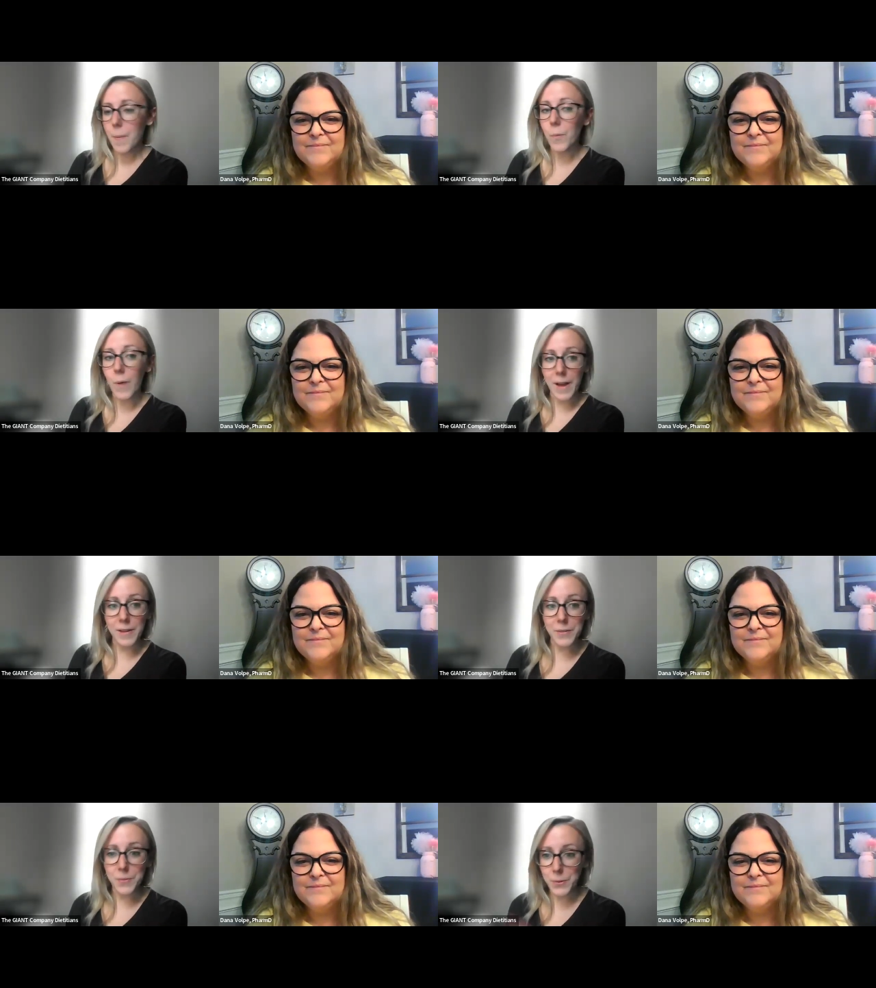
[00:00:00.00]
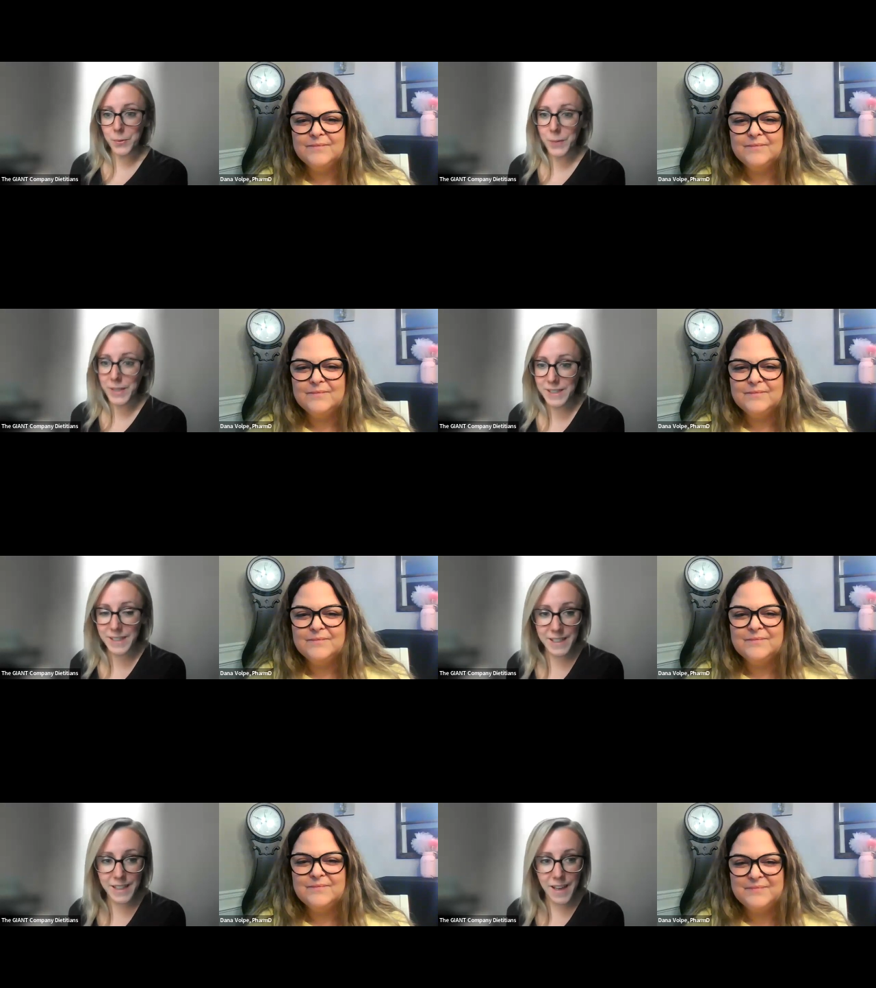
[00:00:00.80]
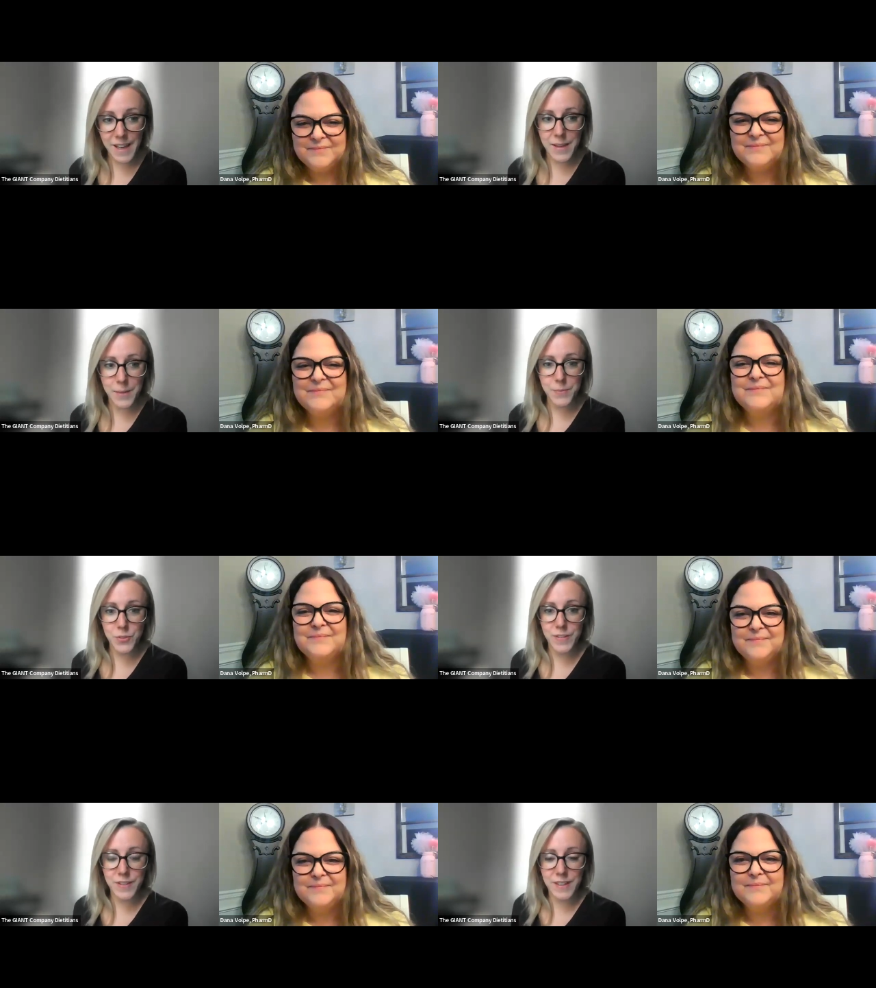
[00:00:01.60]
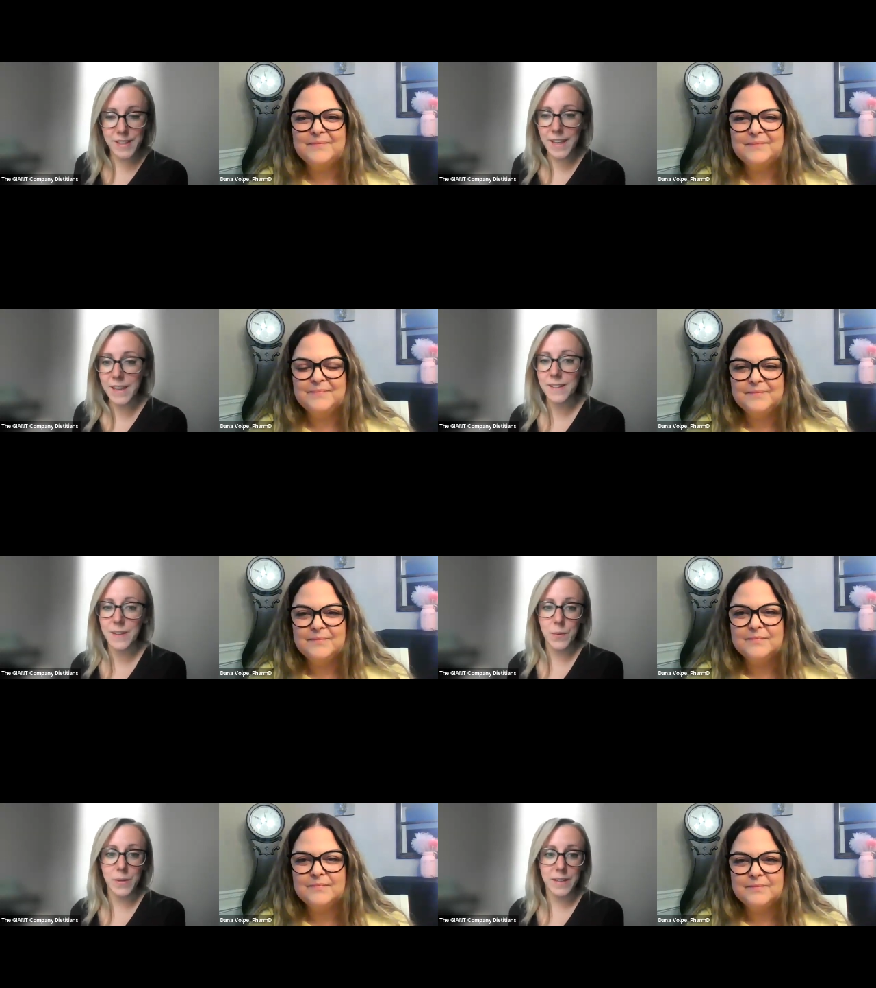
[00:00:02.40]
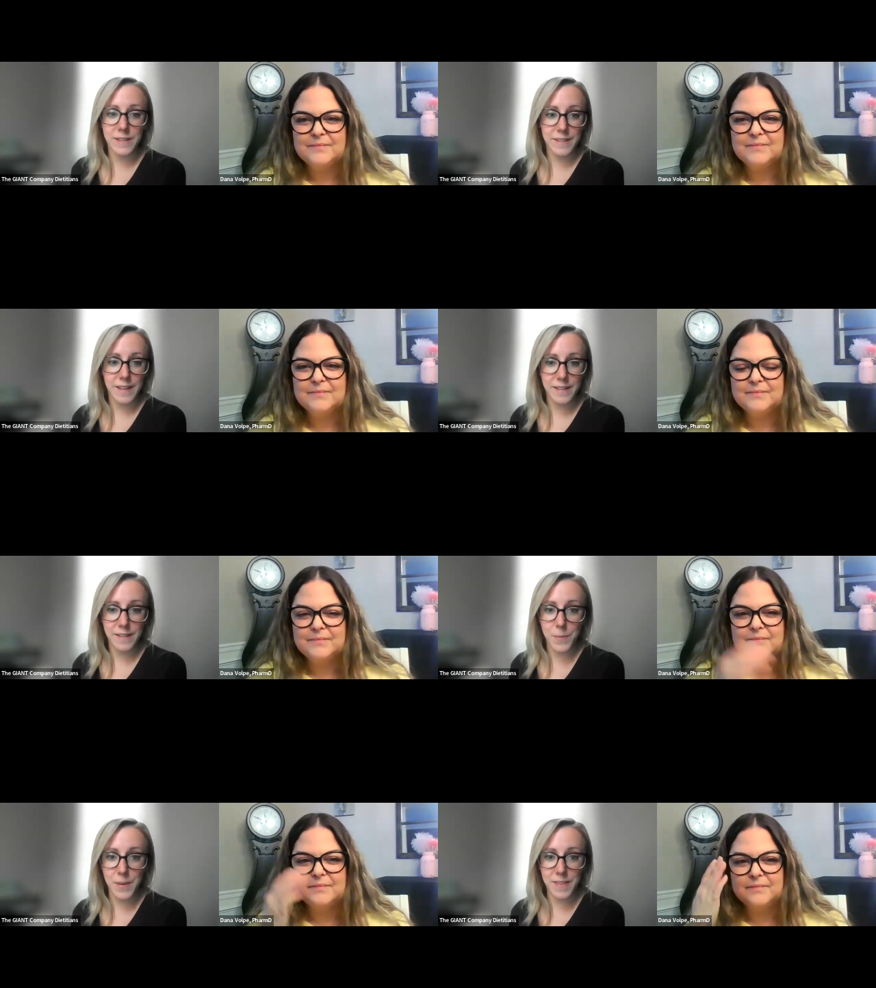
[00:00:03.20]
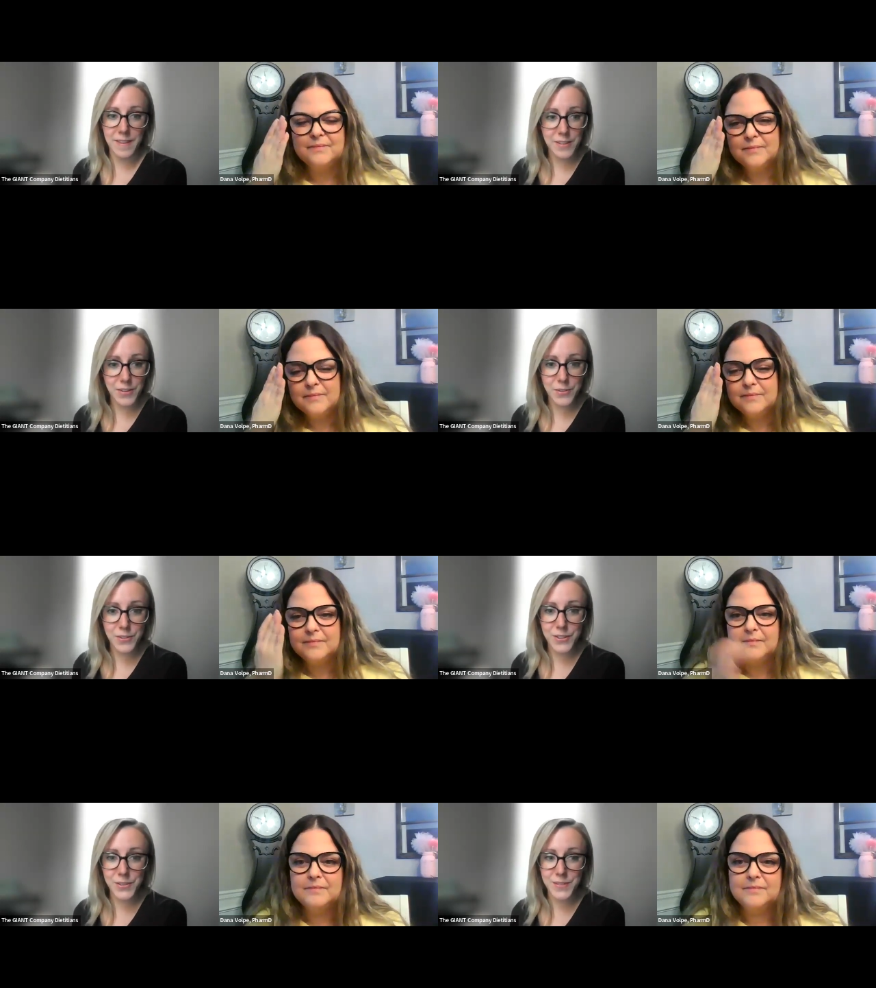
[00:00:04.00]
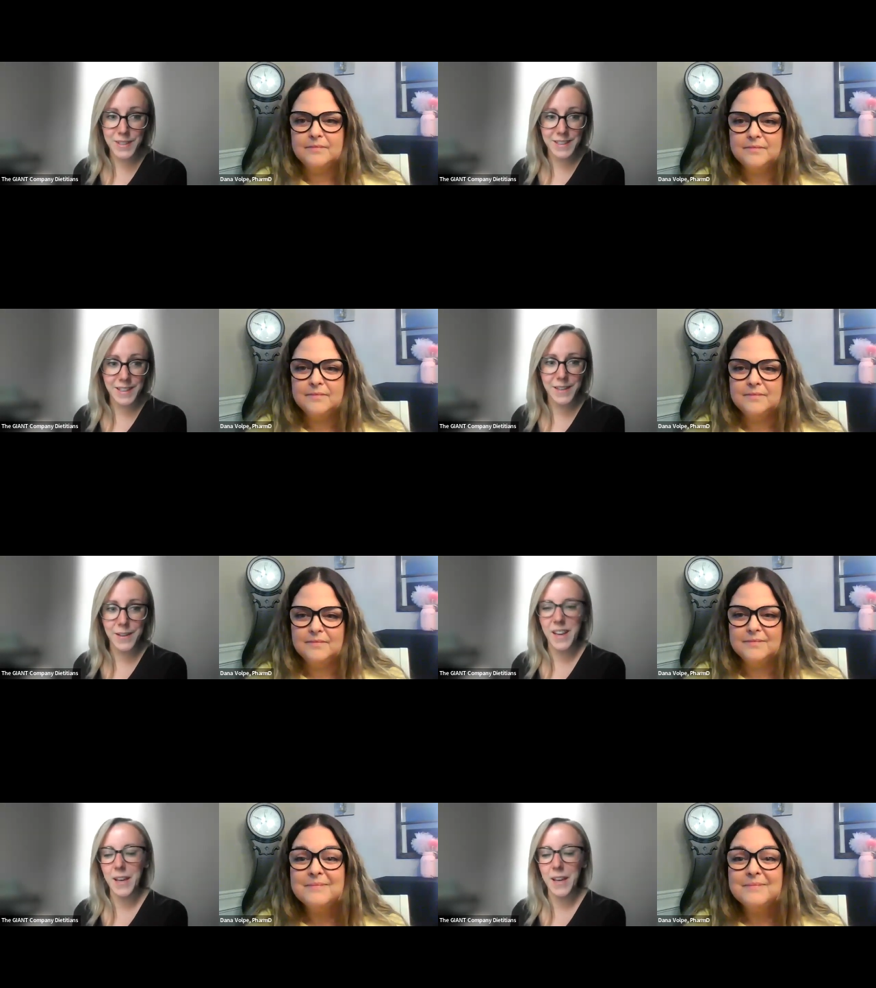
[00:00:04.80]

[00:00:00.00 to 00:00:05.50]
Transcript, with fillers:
Speaker 1: While we're waiting, um, just in case, I want to extend a big thank you to you, Dana.